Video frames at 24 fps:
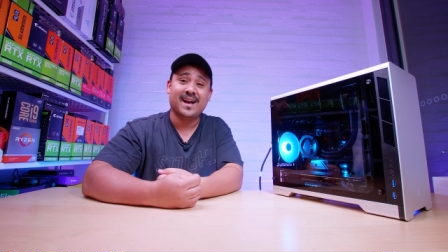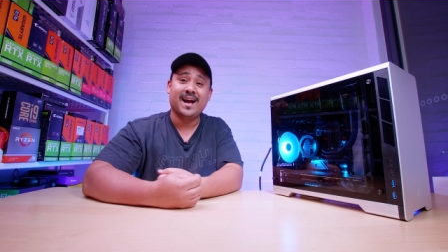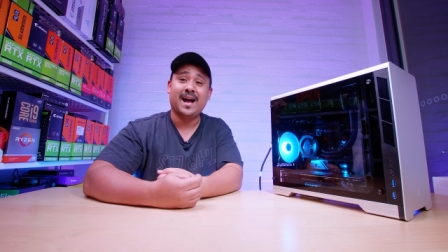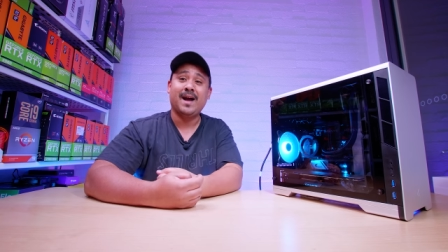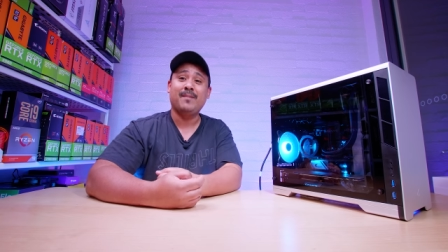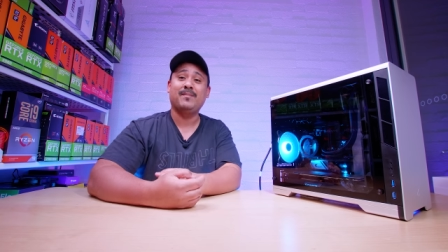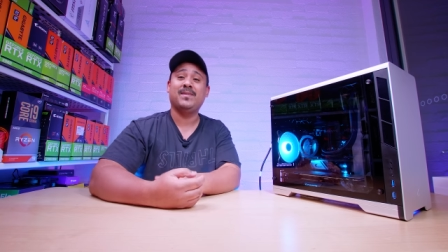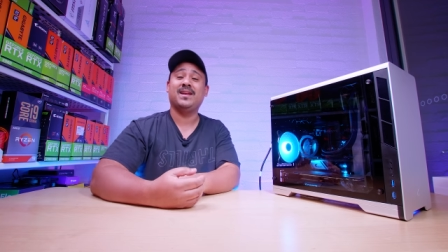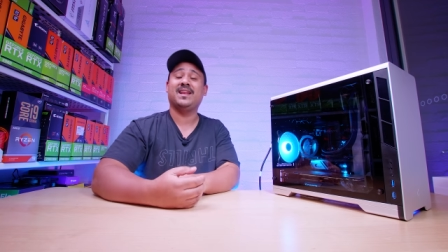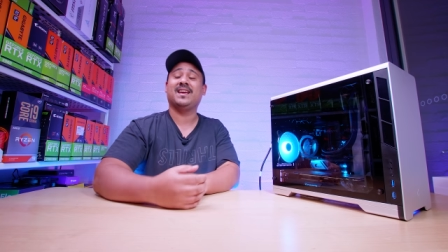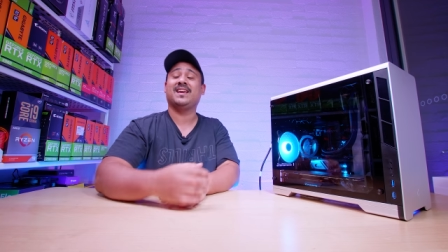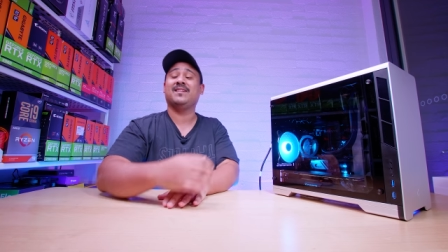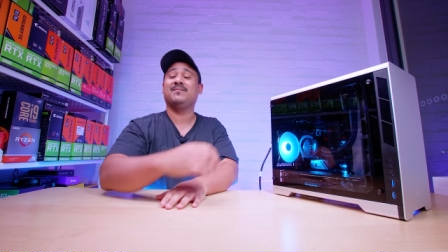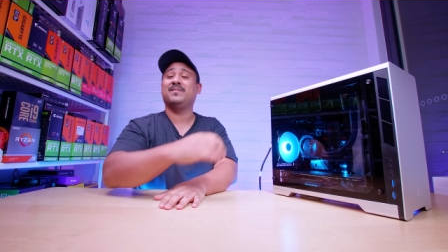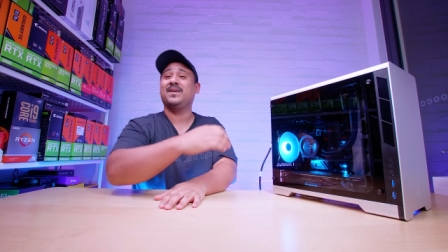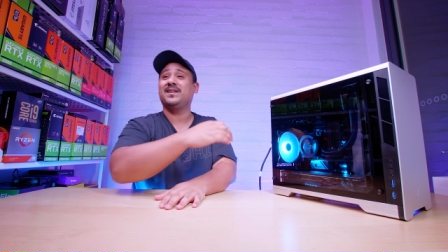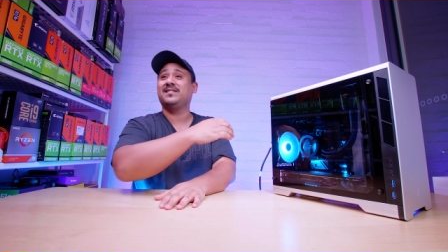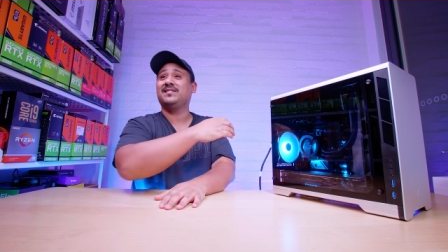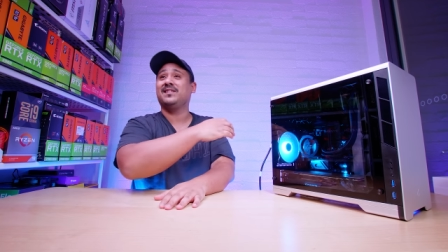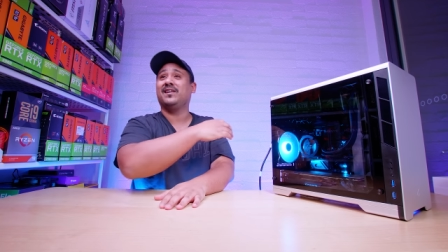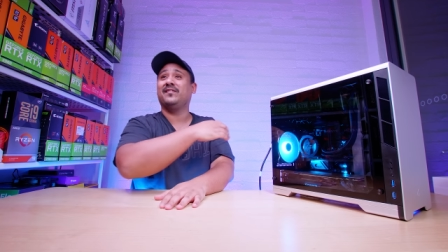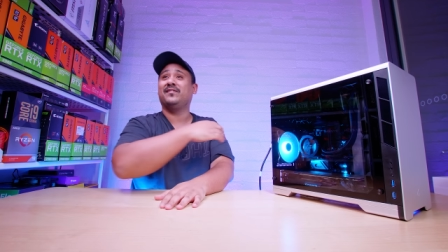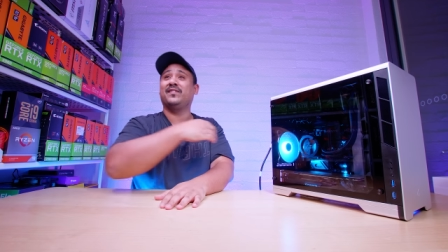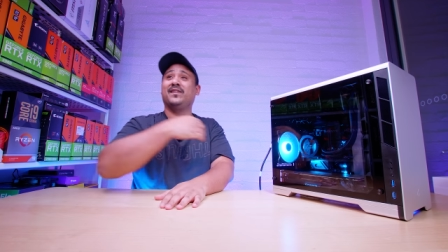gonna give
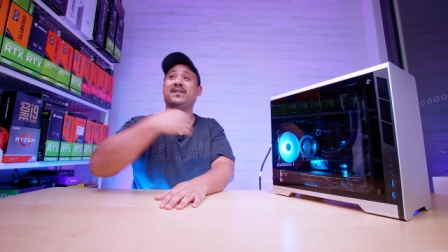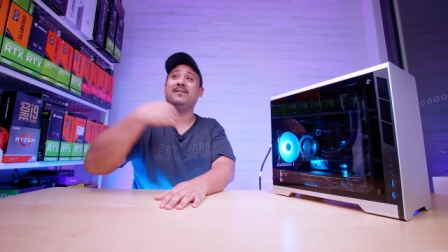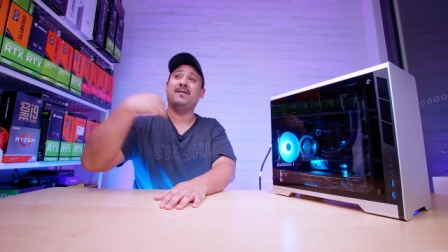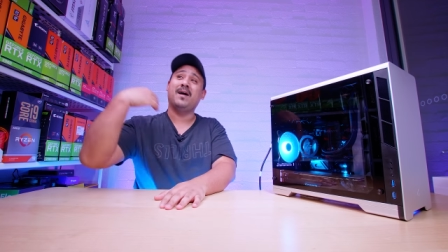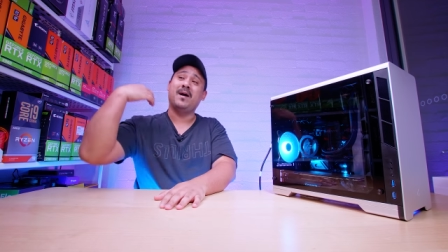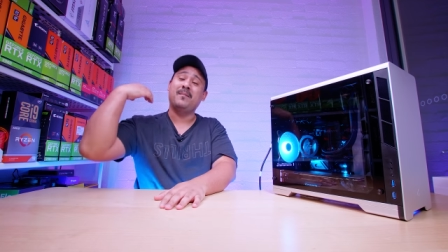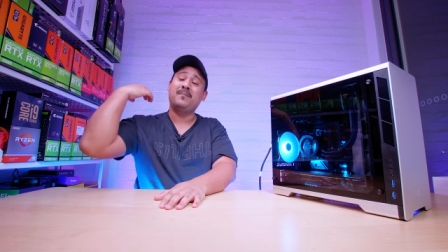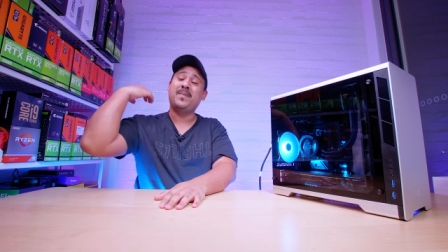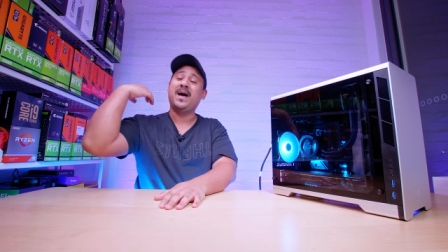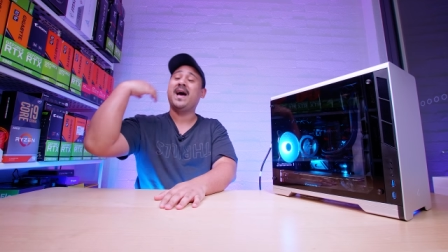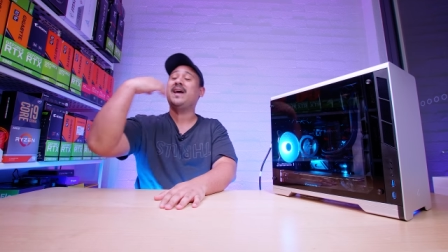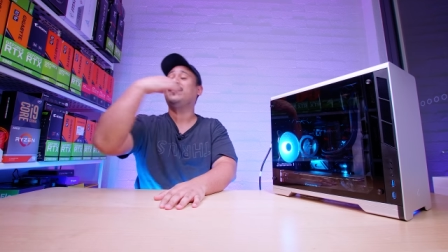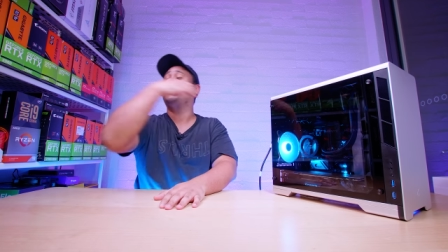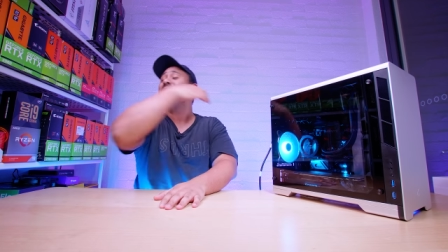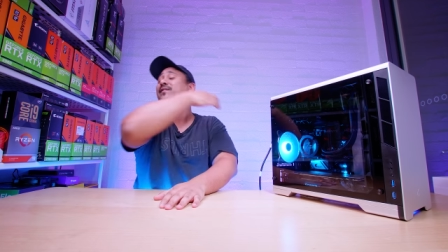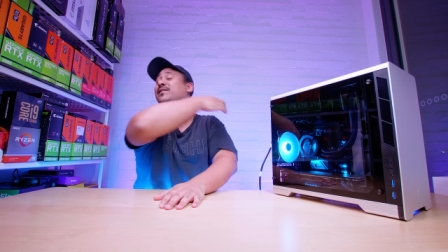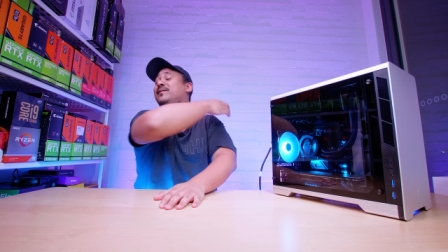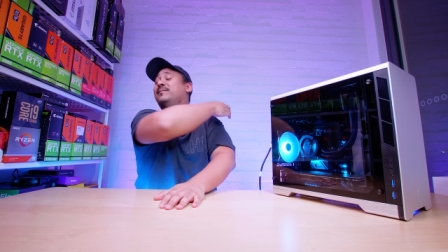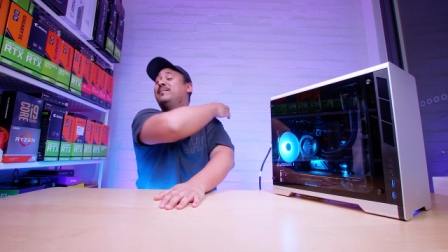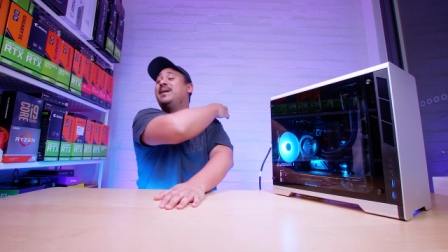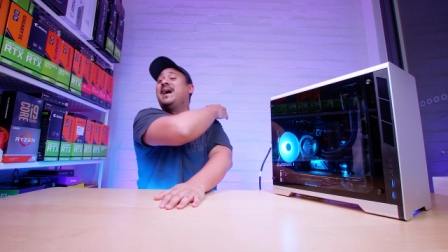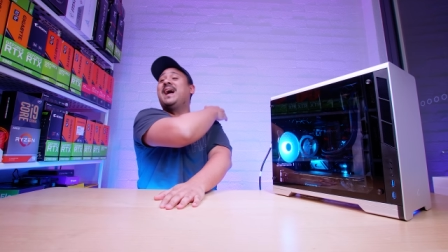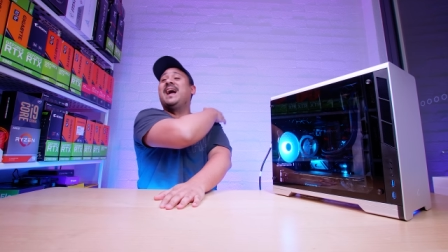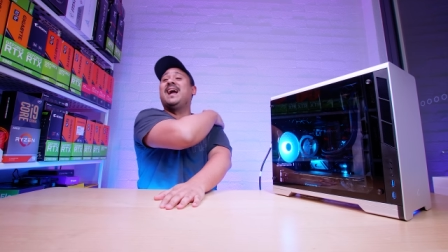myself a pat on
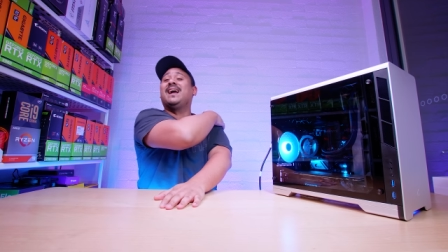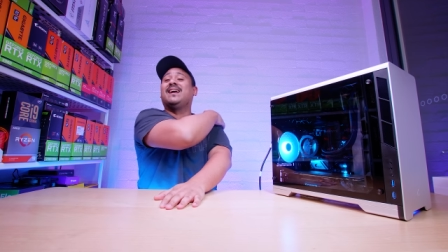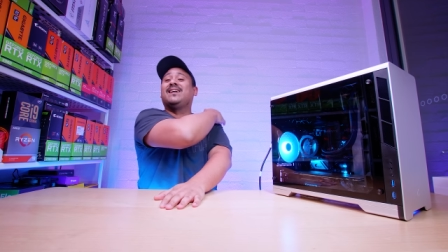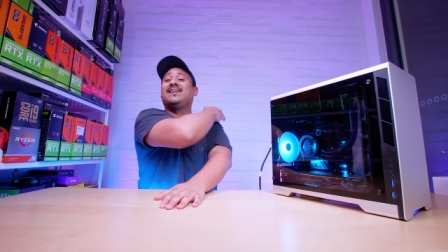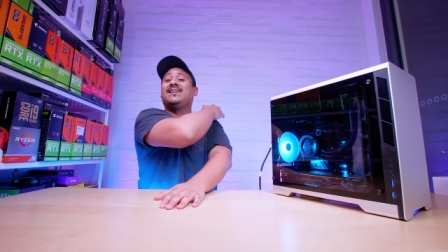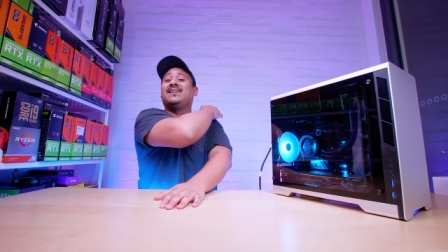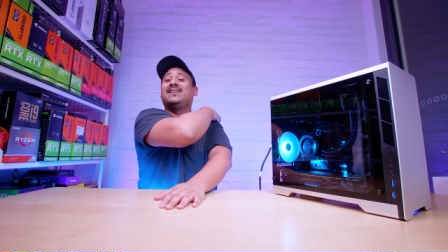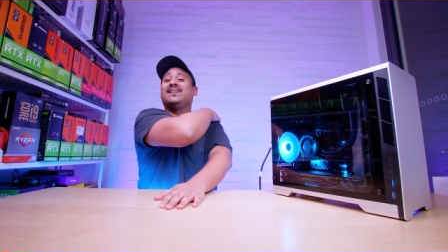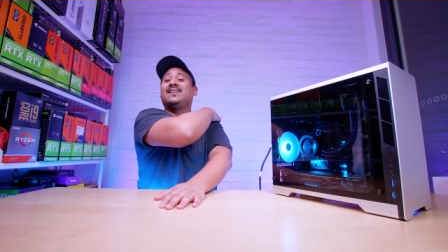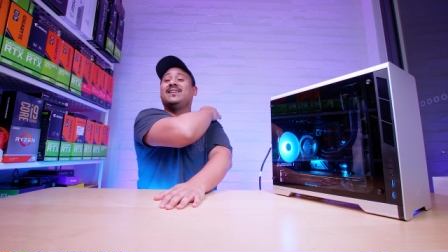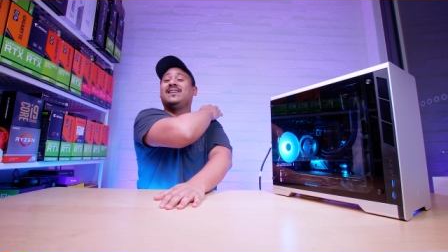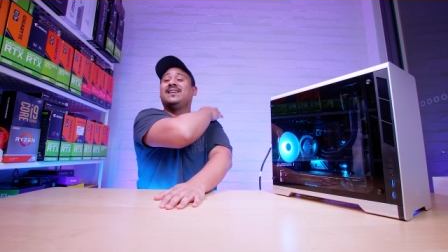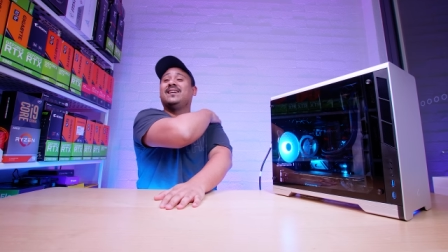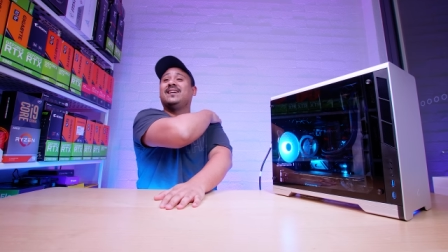the back,